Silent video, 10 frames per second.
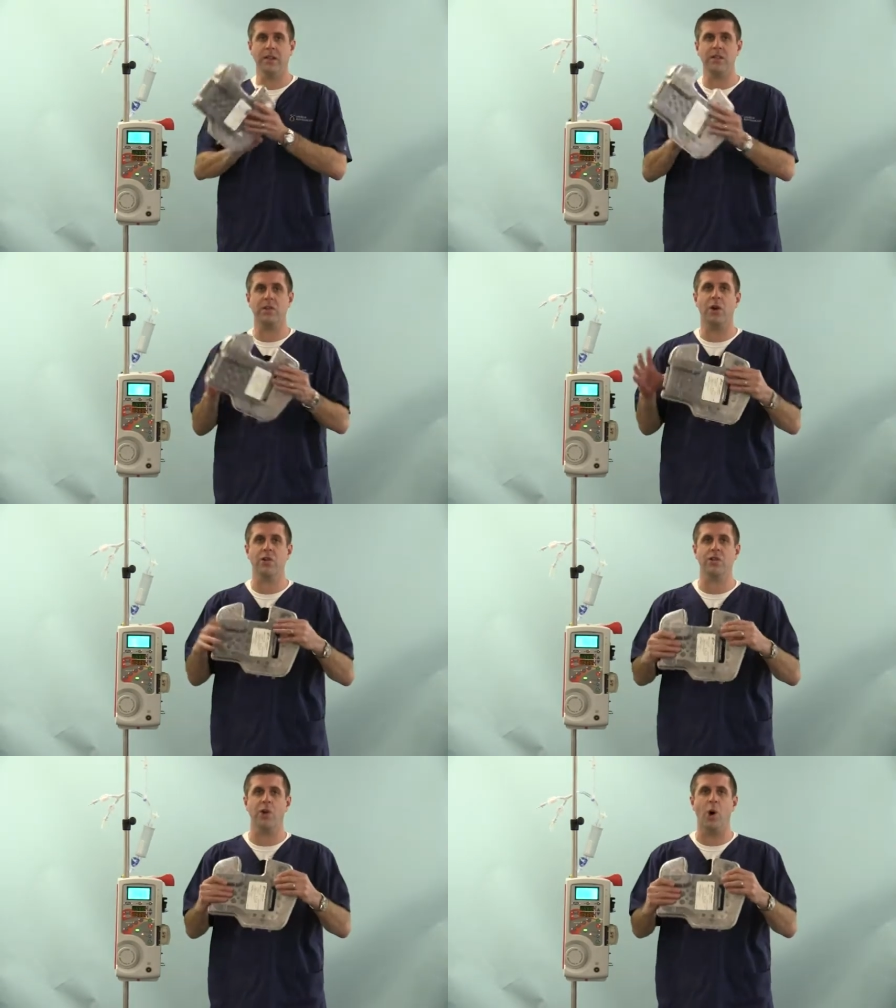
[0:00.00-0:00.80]
This
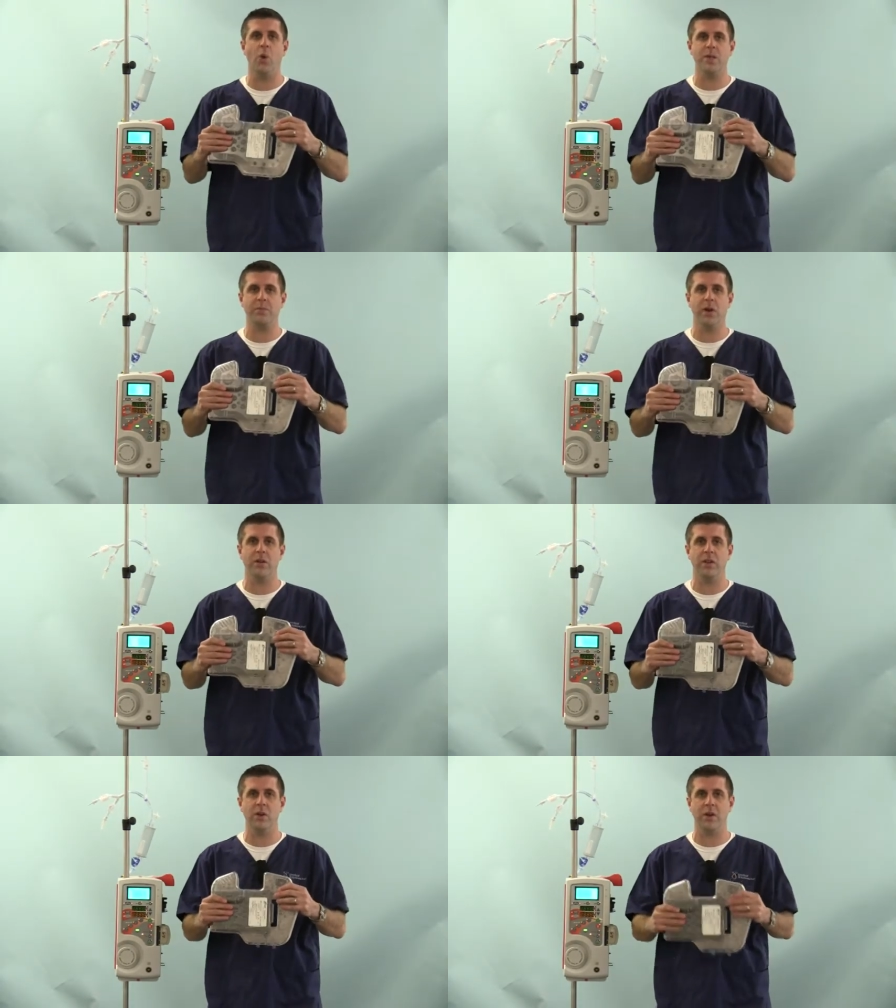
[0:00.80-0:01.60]
guard should always be
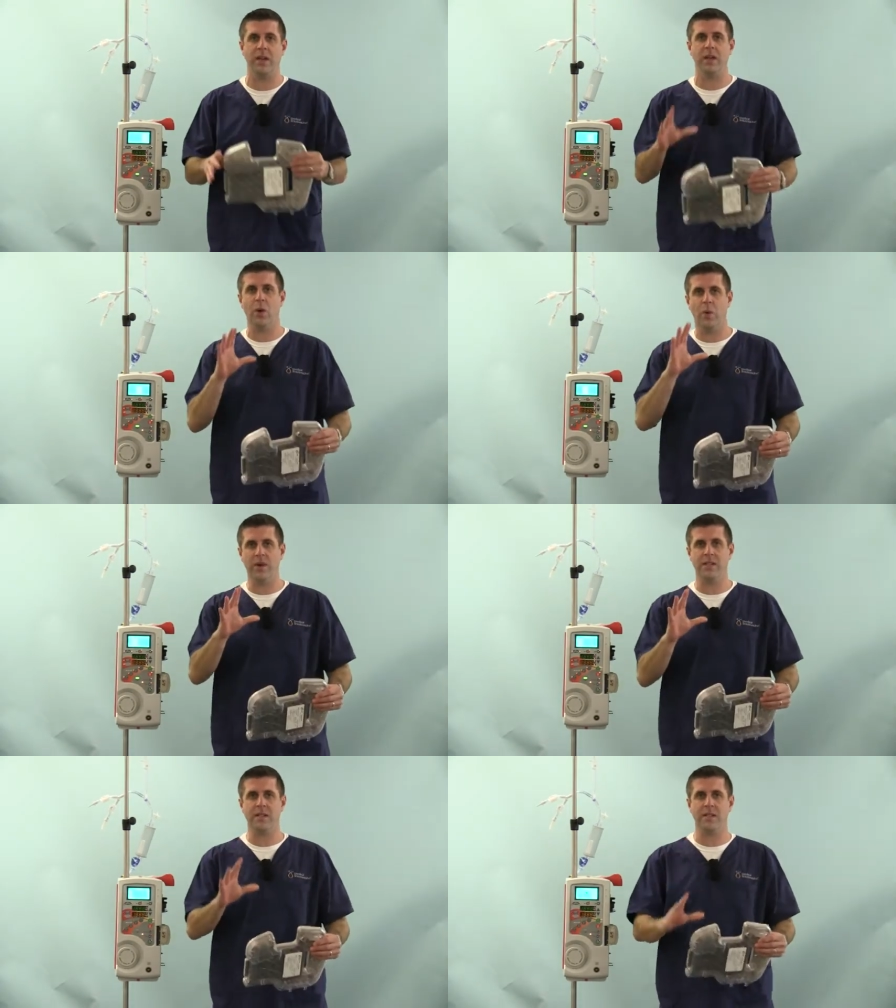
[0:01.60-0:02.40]
on the unit
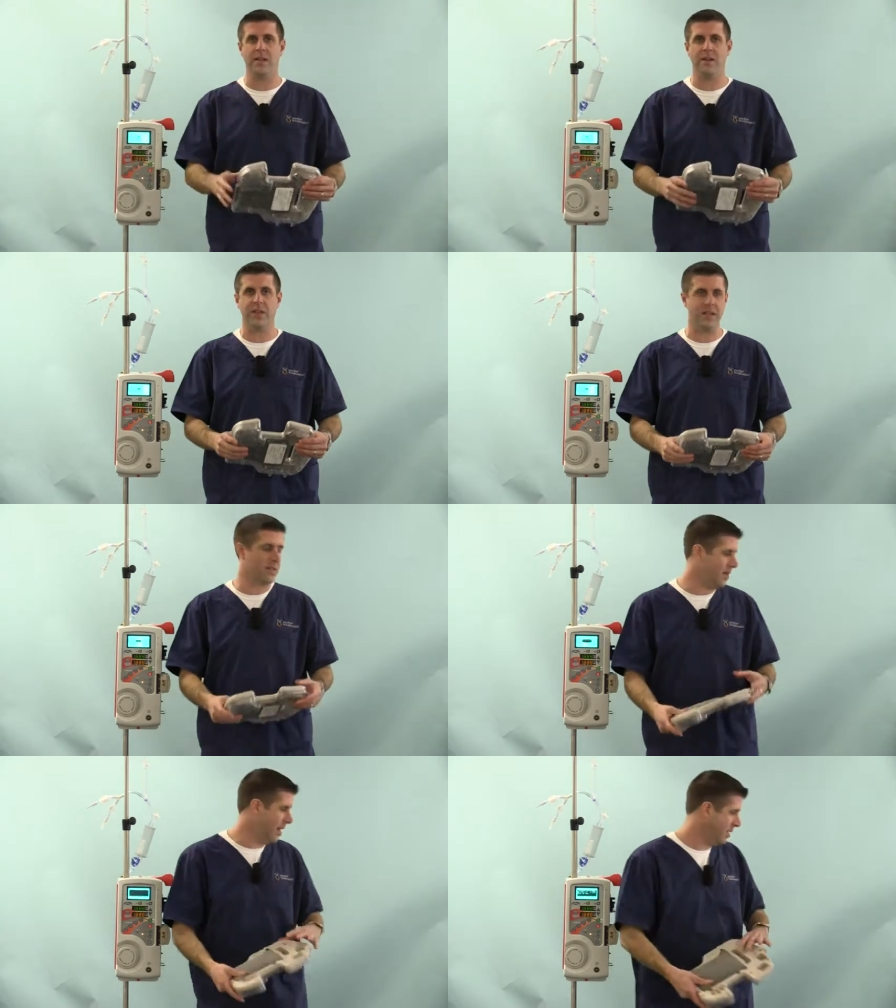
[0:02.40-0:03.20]
when it doesn't have a
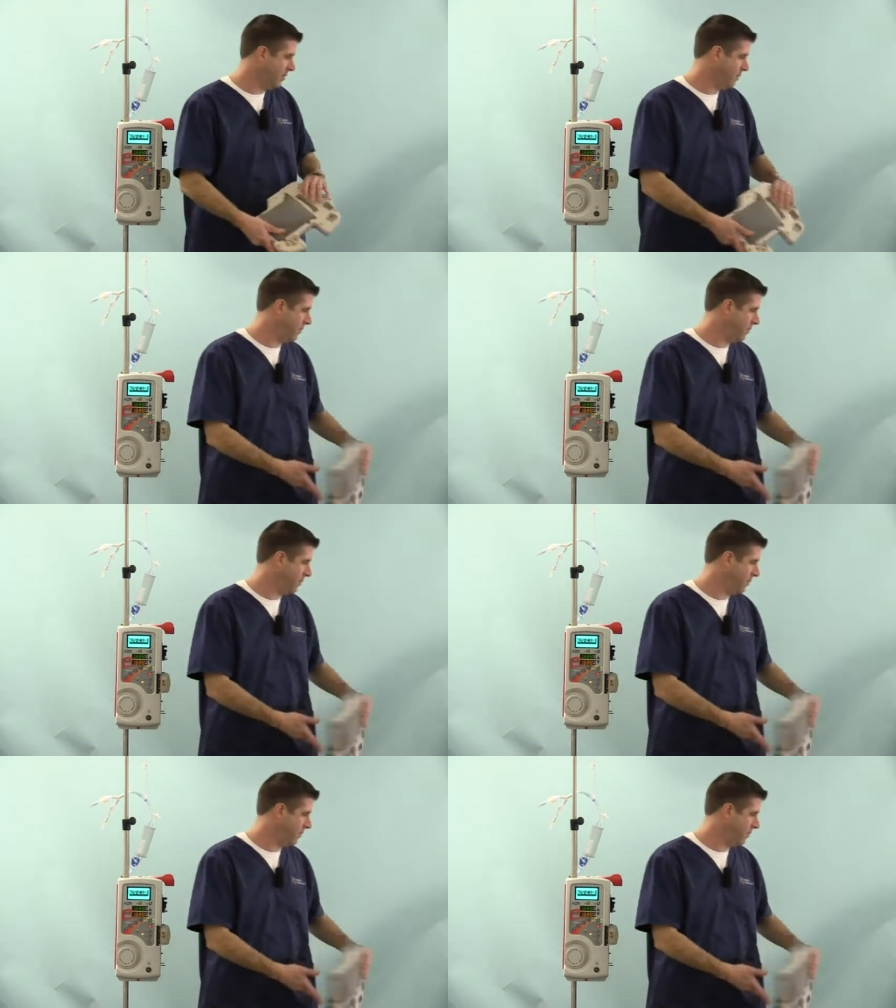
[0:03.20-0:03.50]
cassette.